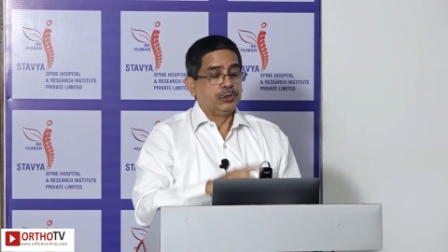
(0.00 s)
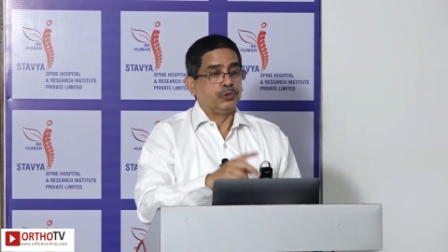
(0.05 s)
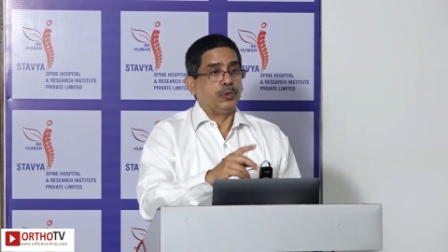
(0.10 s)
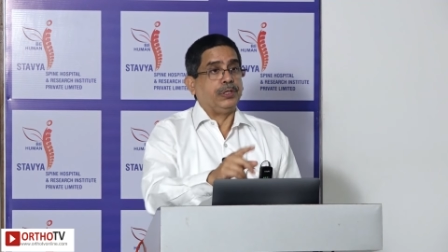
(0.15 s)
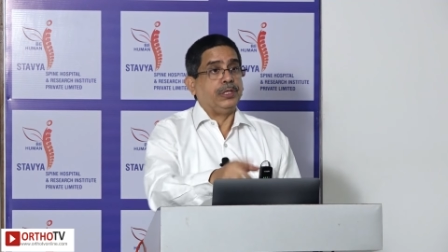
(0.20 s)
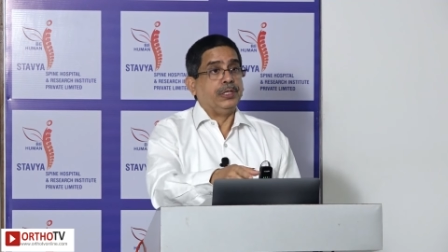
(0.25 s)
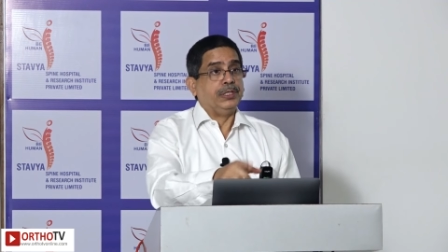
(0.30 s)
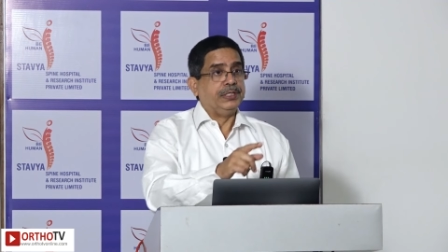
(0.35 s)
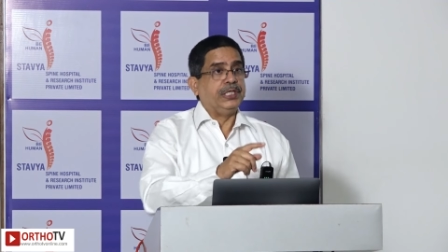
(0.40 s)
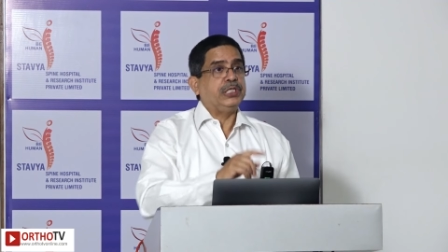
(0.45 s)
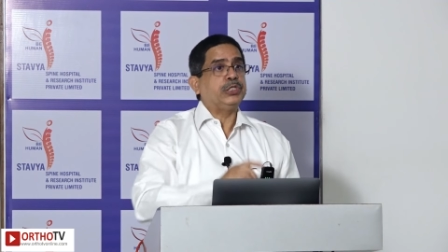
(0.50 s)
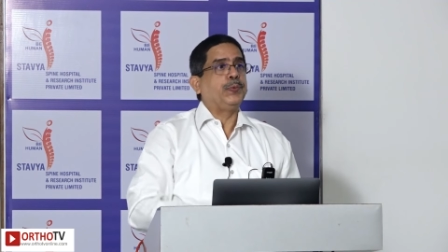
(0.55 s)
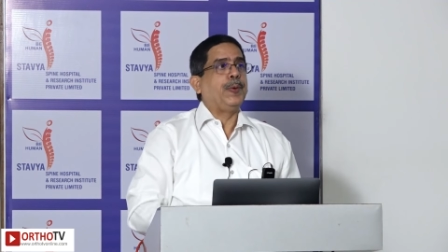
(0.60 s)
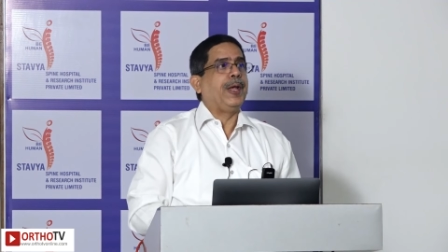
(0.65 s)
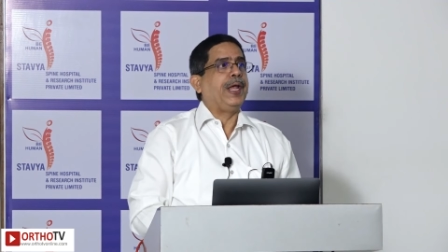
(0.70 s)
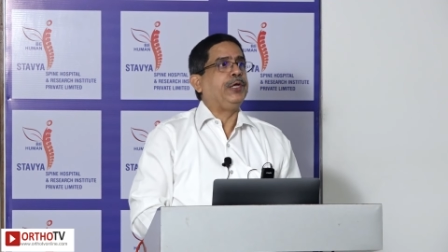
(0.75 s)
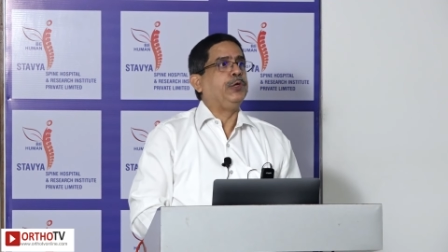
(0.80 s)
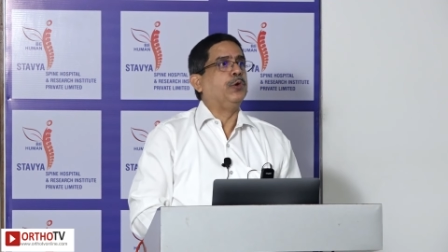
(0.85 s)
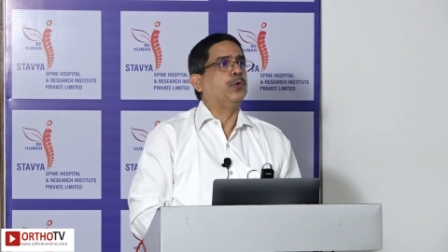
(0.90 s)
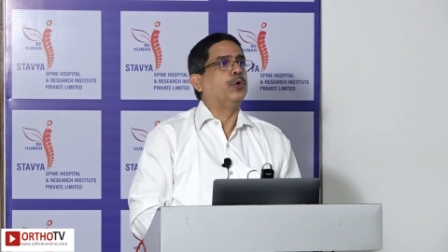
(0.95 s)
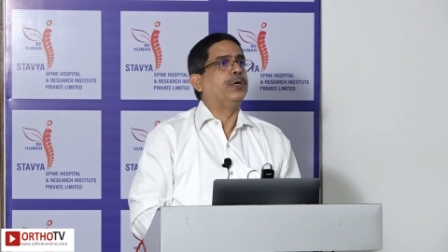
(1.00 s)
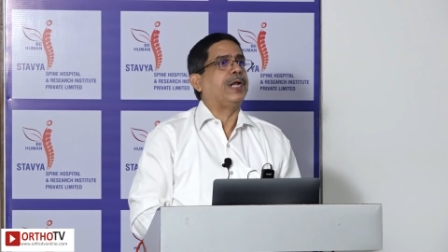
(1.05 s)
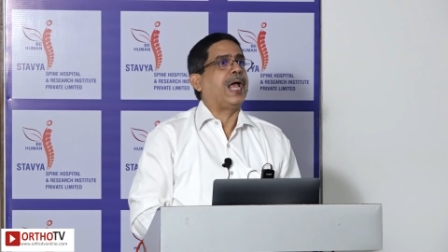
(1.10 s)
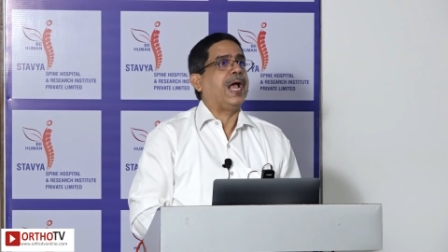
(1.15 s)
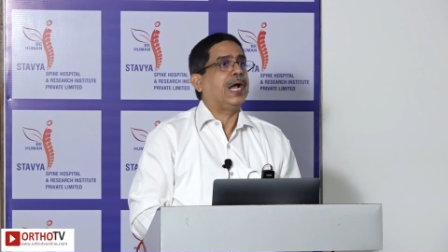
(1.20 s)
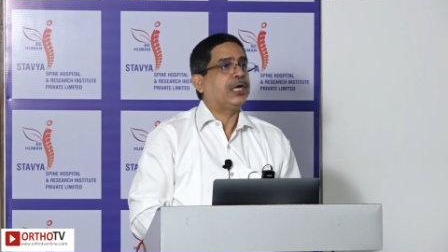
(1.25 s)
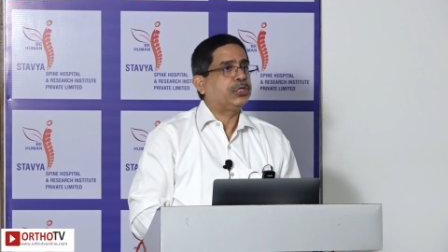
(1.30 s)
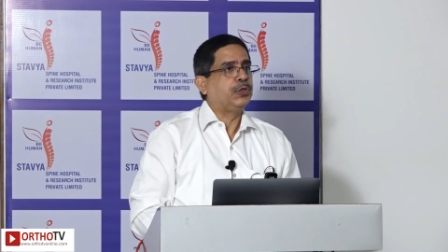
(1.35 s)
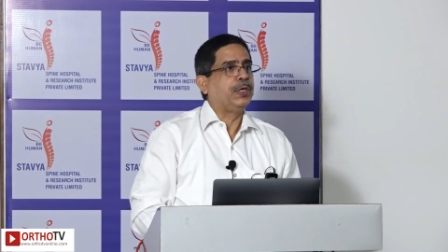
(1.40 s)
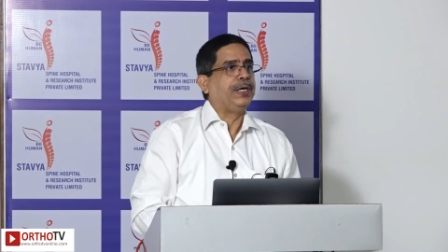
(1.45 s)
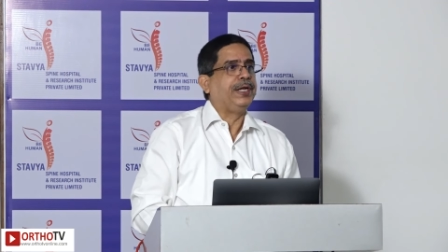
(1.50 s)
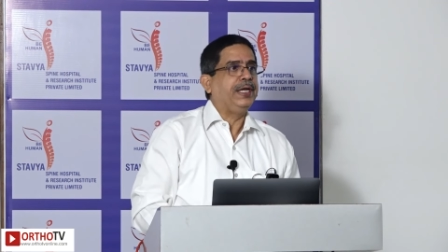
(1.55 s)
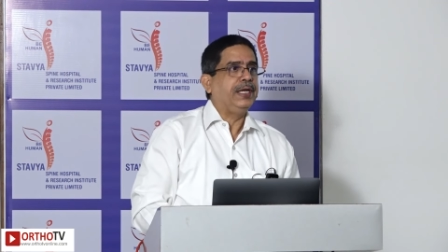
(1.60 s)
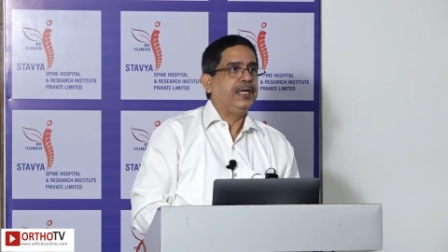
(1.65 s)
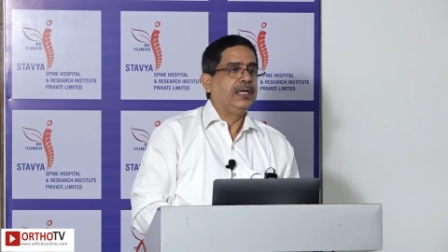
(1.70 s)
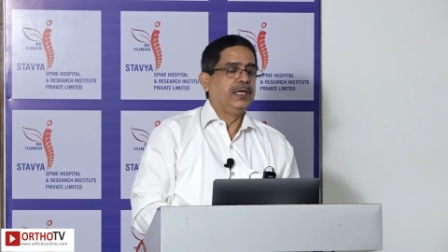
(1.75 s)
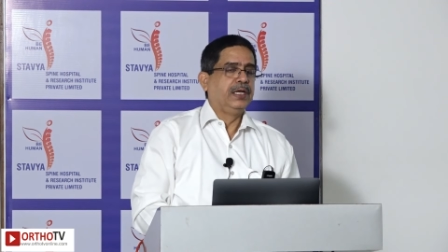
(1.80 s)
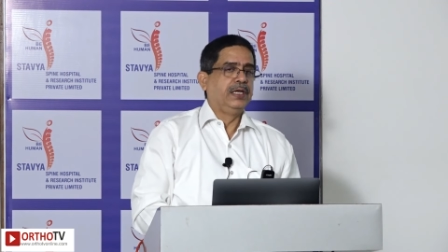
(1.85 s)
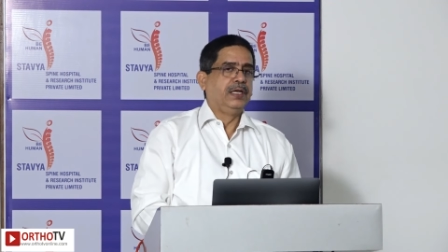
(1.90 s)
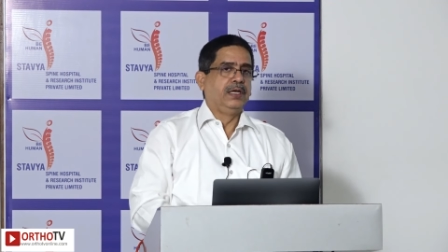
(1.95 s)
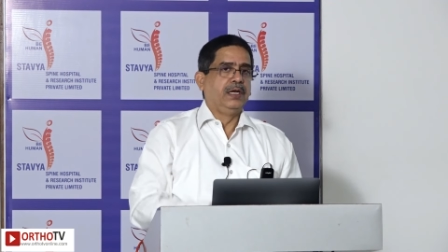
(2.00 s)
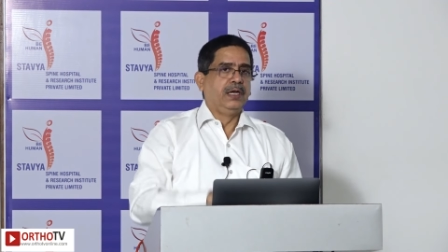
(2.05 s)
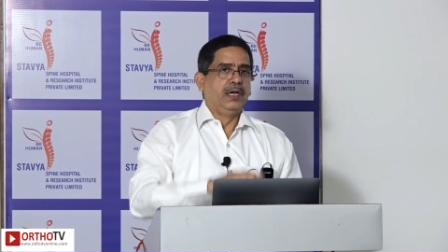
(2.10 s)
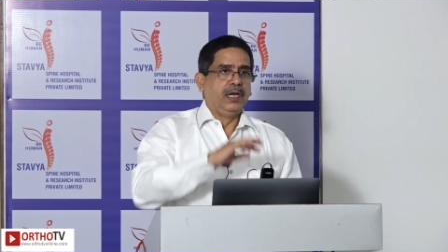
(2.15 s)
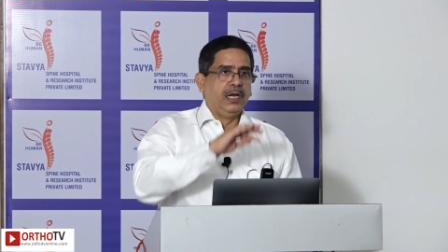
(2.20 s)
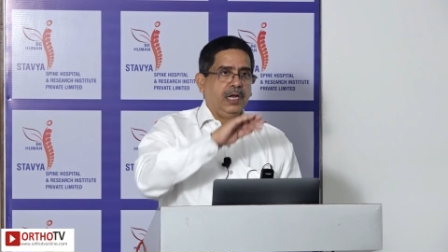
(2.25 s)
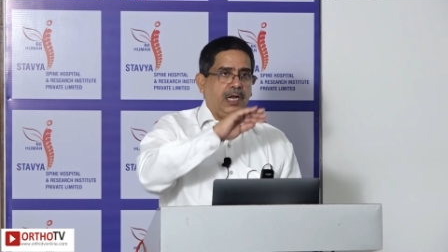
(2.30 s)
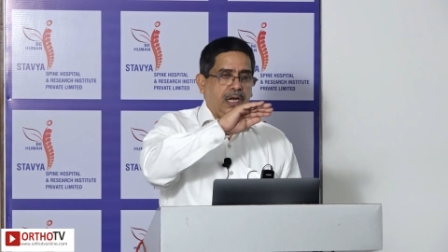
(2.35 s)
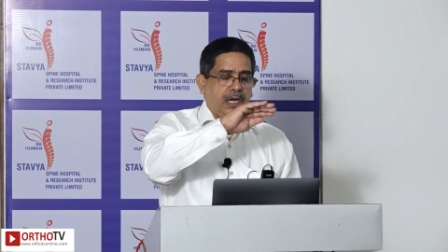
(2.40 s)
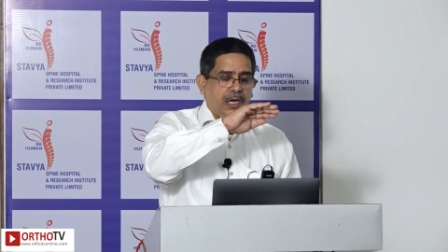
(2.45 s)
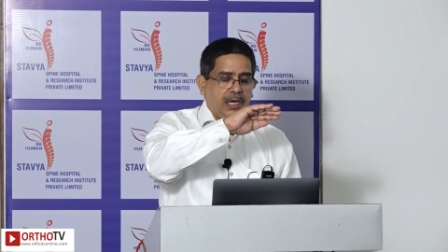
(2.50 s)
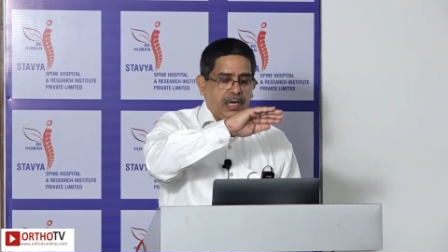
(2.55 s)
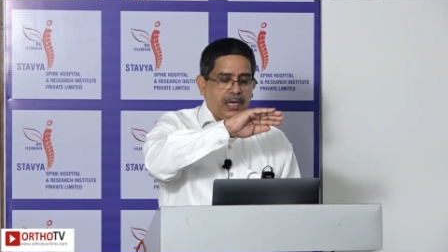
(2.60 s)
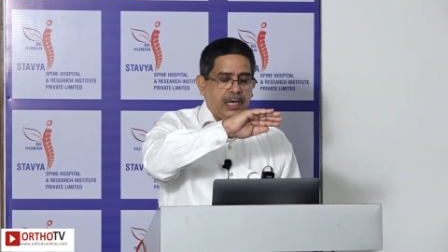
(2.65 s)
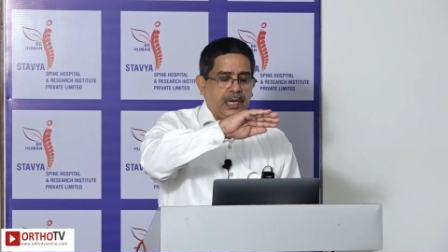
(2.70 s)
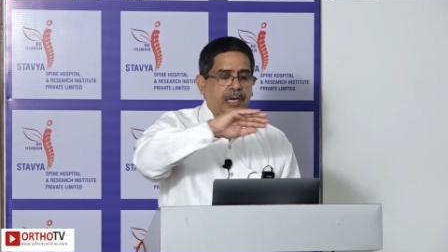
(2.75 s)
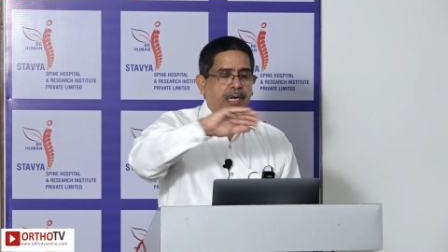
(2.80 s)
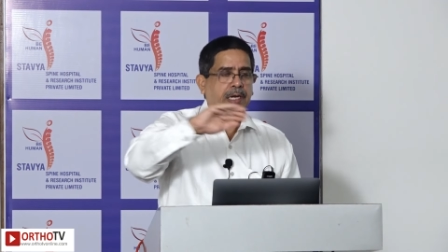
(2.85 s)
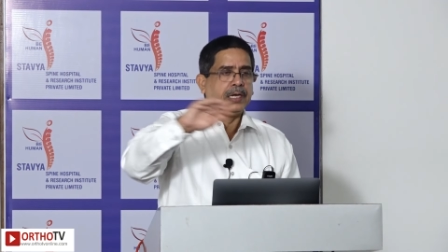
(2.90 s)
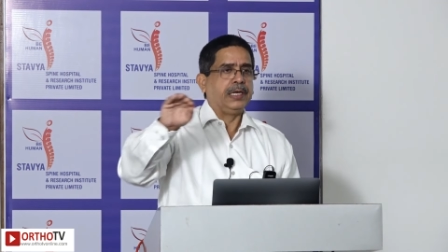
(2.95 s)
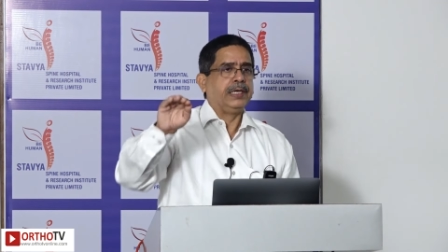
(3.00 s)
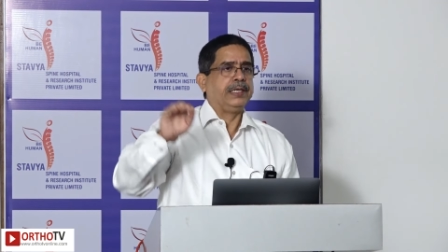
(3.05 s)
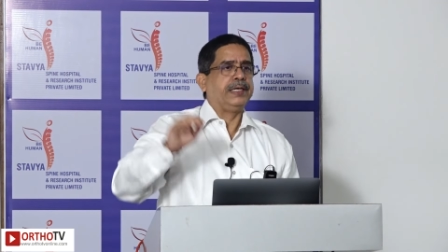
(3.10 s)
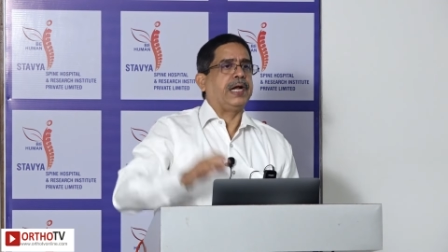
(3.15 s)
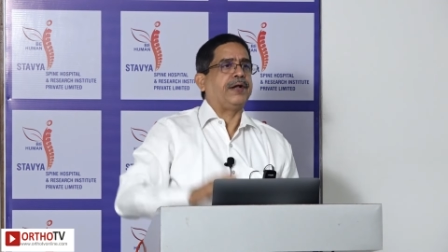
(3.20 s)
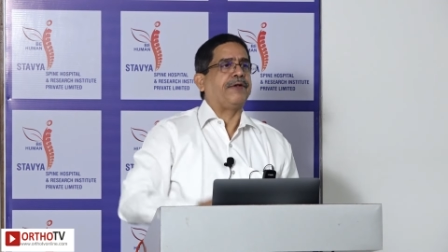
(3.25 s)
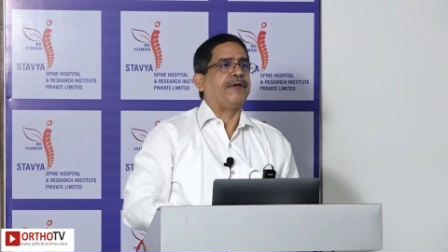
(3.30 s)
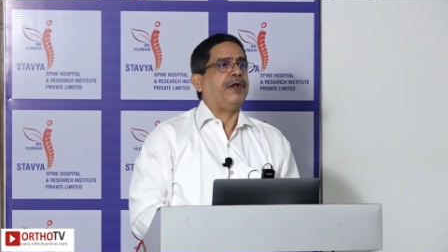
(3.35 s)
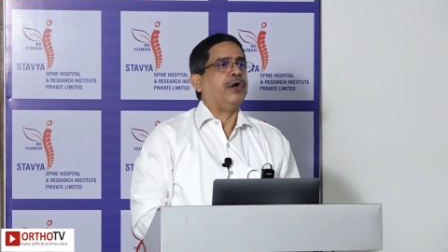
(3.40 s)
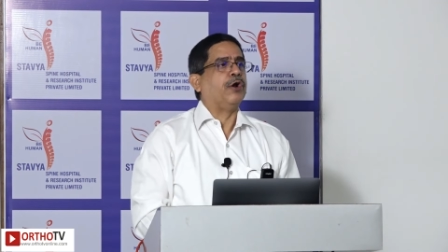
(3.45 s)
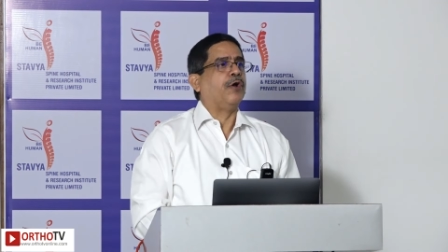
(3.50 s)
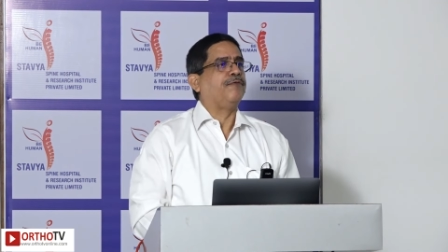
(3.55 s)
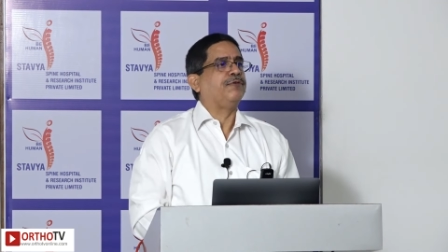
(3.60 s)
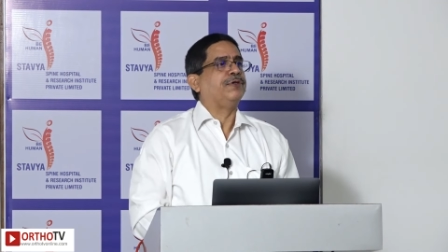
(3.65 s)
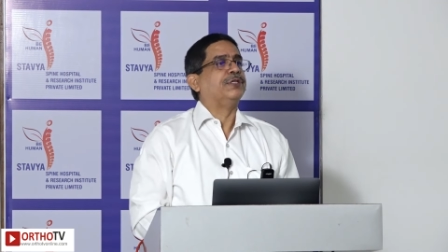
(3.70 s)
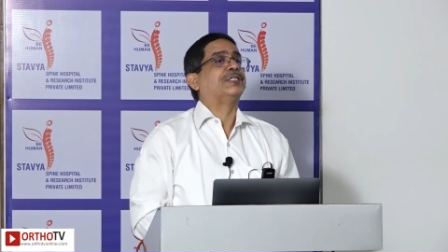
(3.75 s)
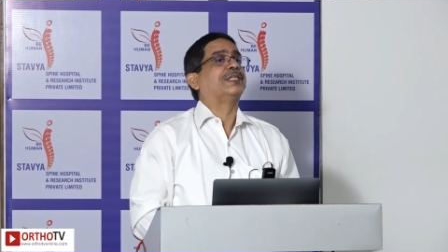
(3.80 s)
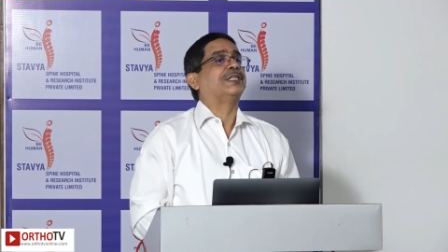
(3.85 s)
So this way you could actually get rid of